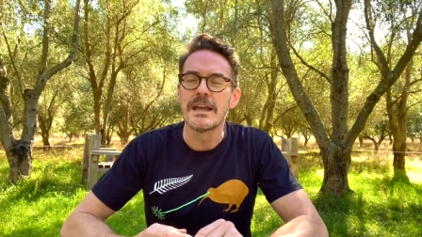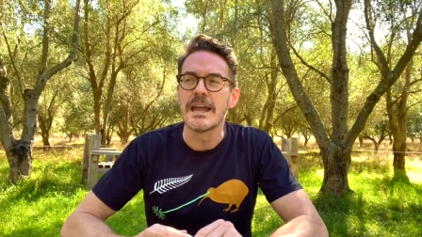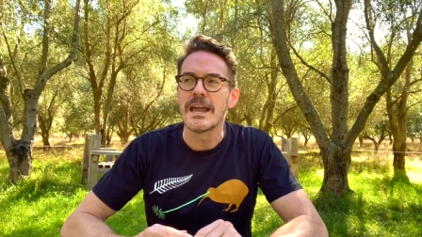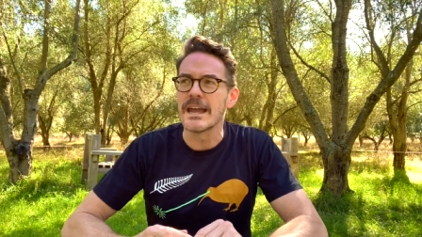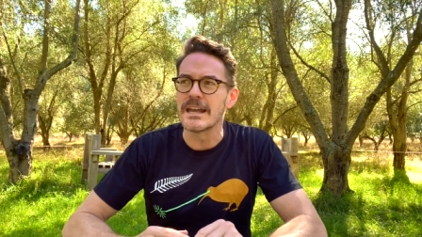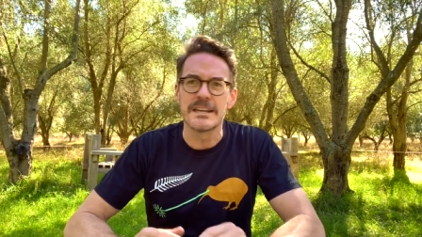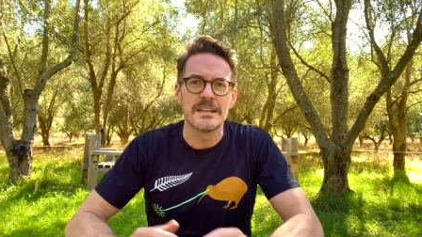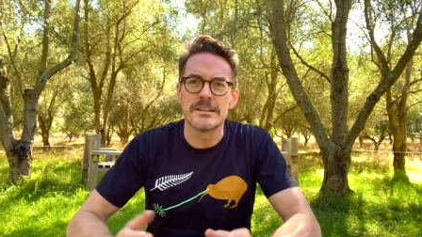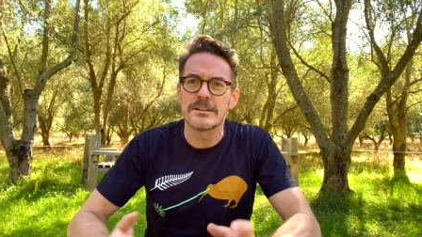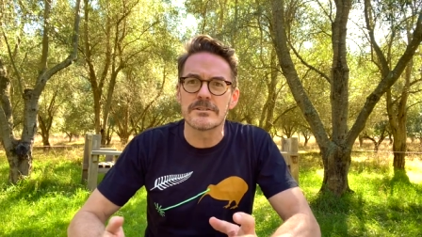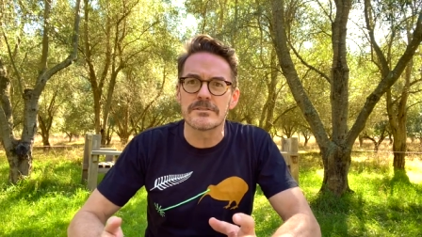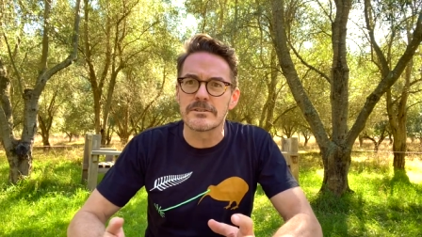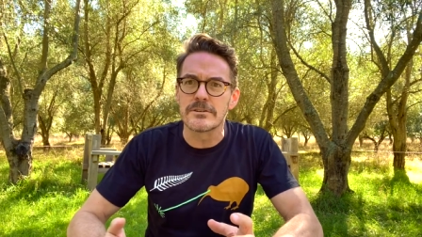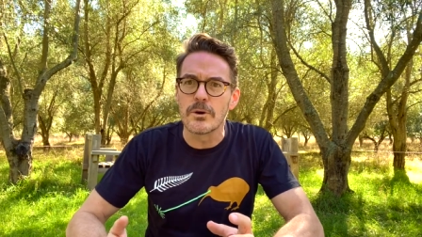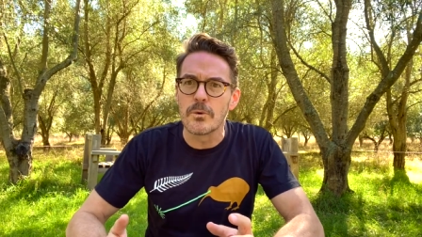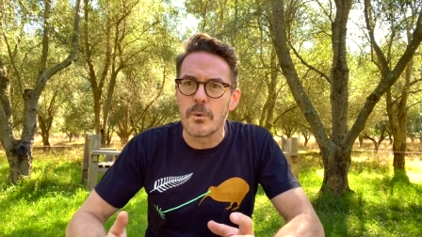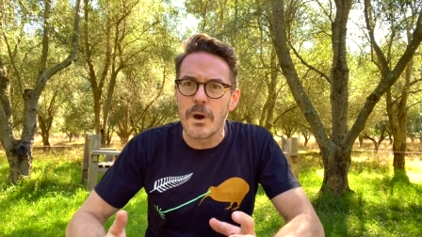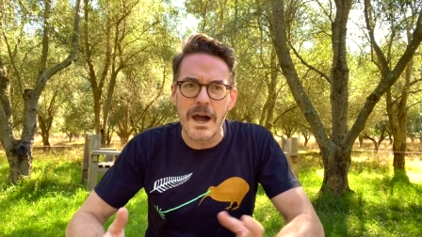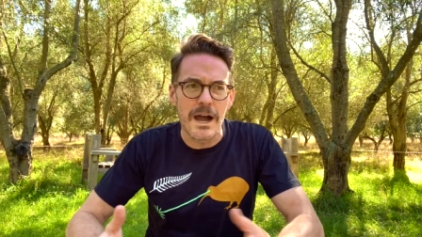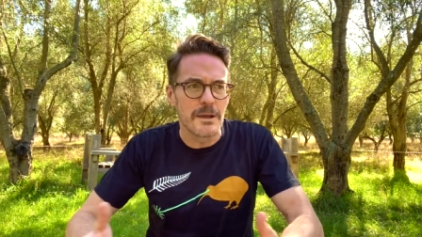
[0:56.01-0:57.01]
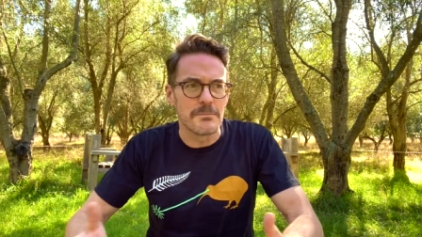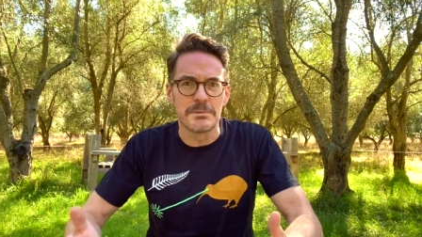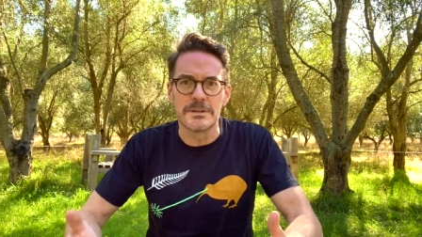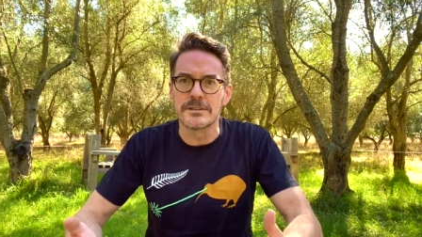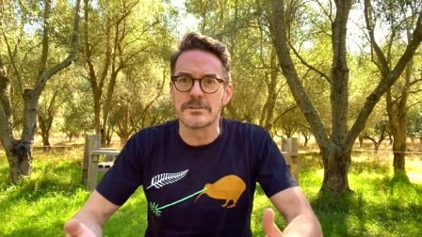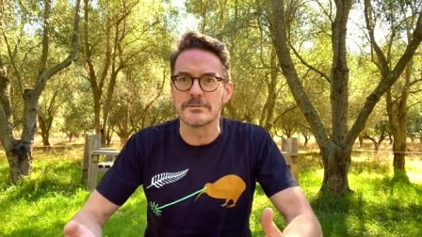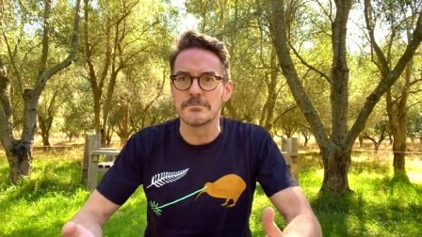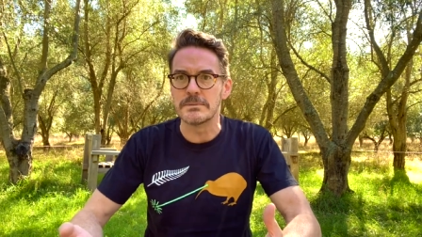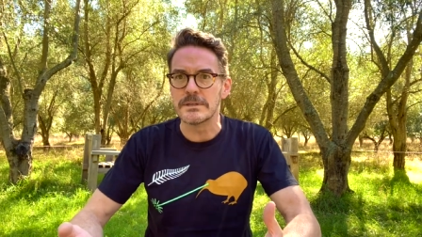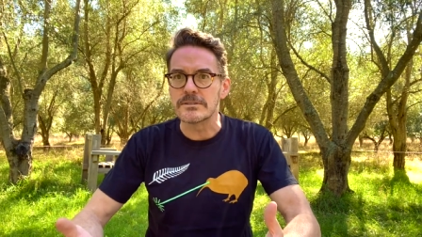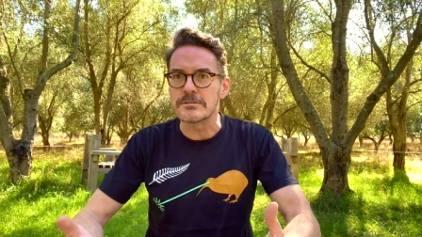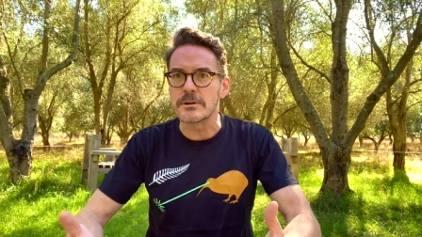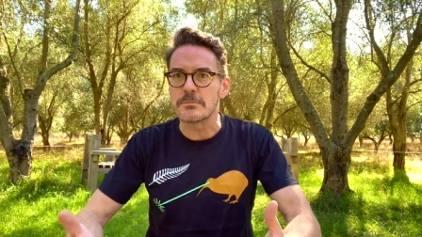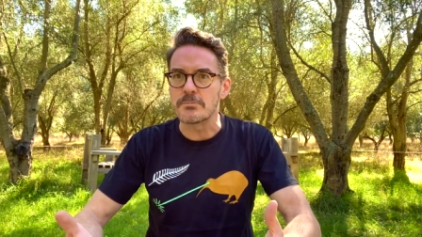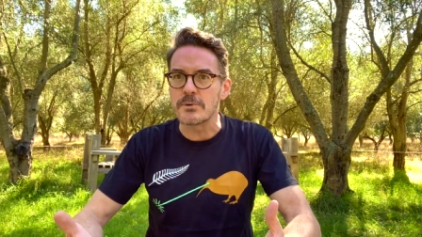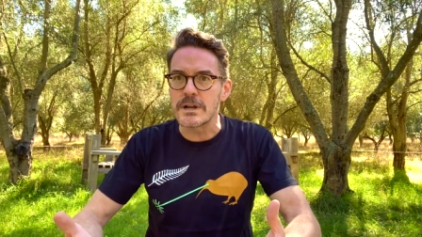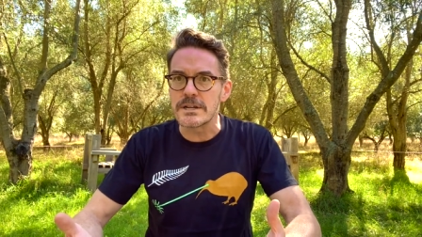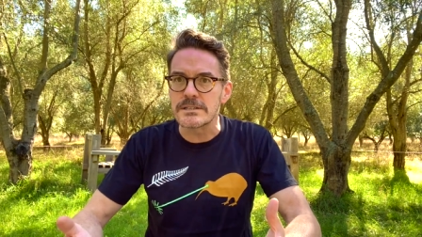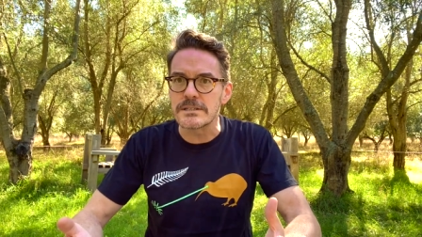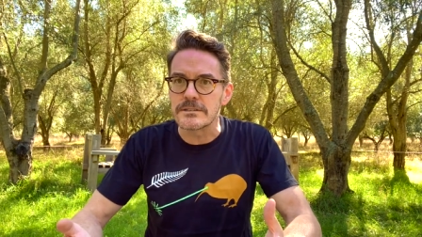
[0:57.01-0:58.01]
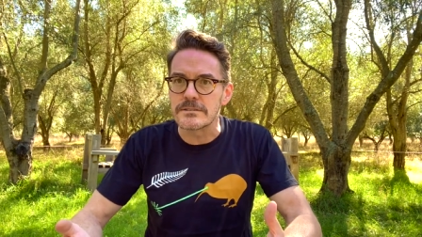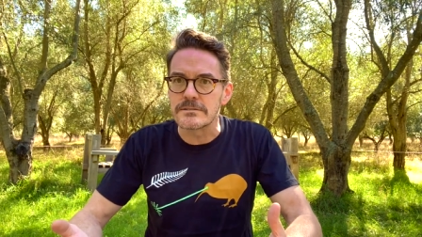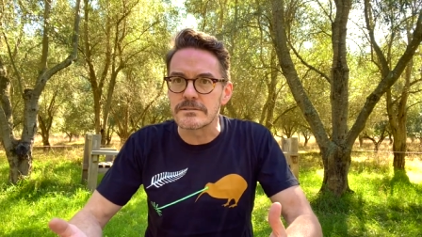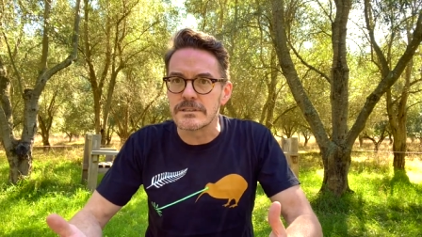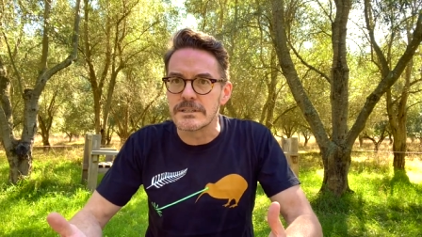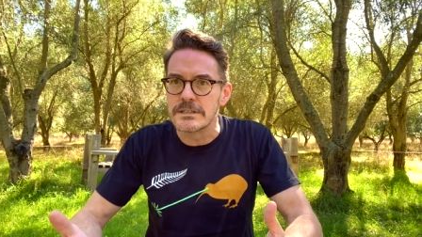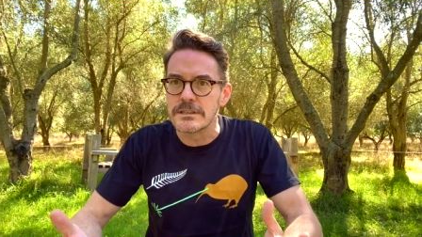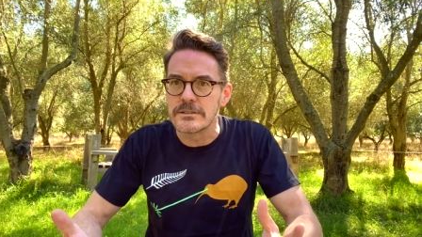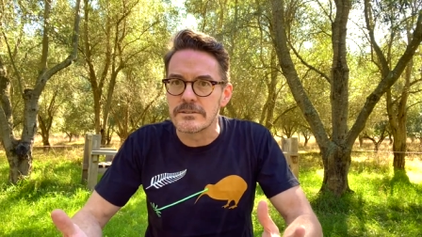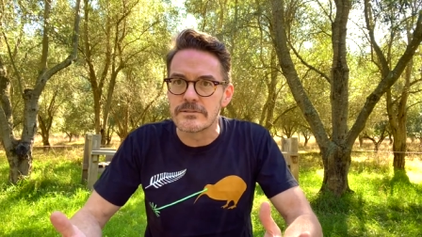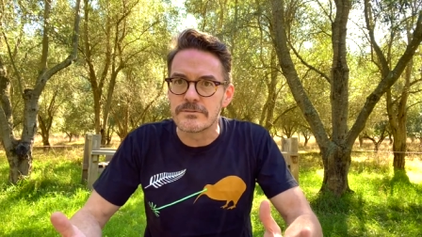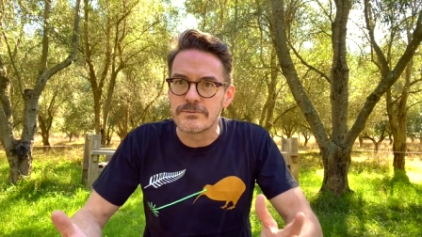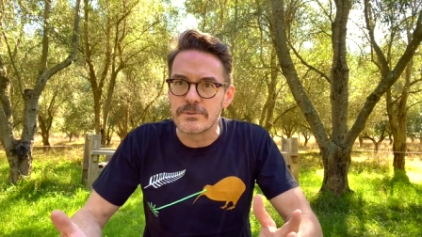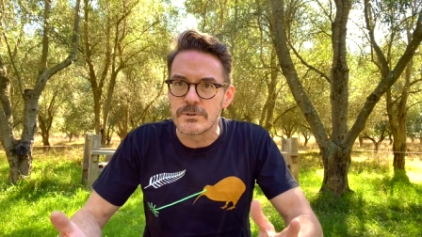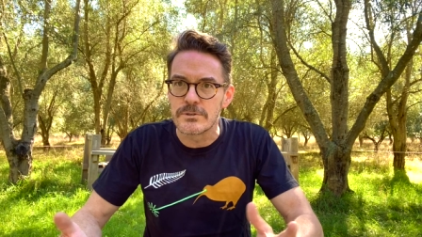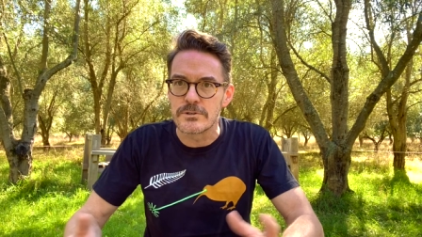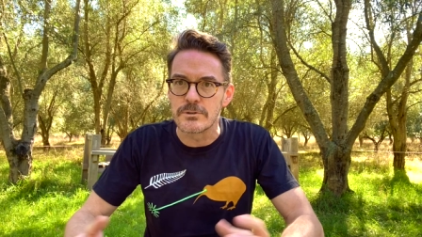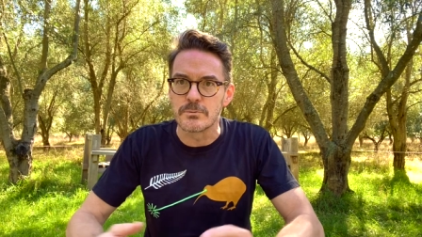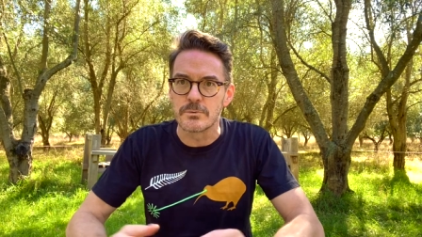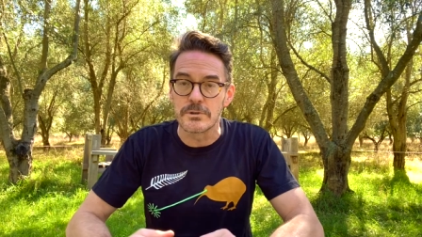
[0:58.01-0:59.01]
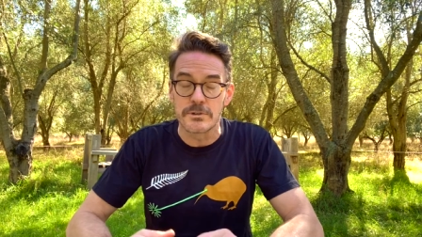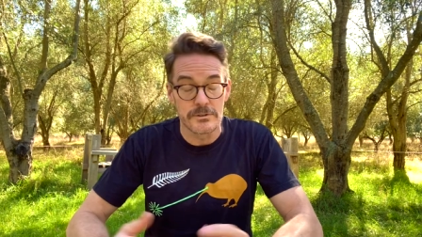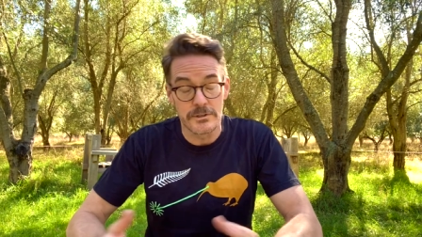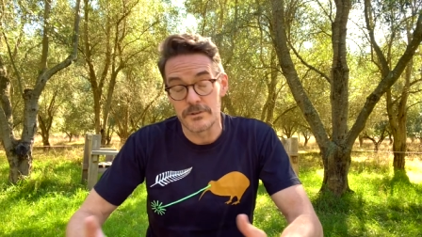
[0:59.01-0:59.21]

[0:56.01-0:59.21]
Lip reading: And he doesn't know why, because bees are precious in this future world.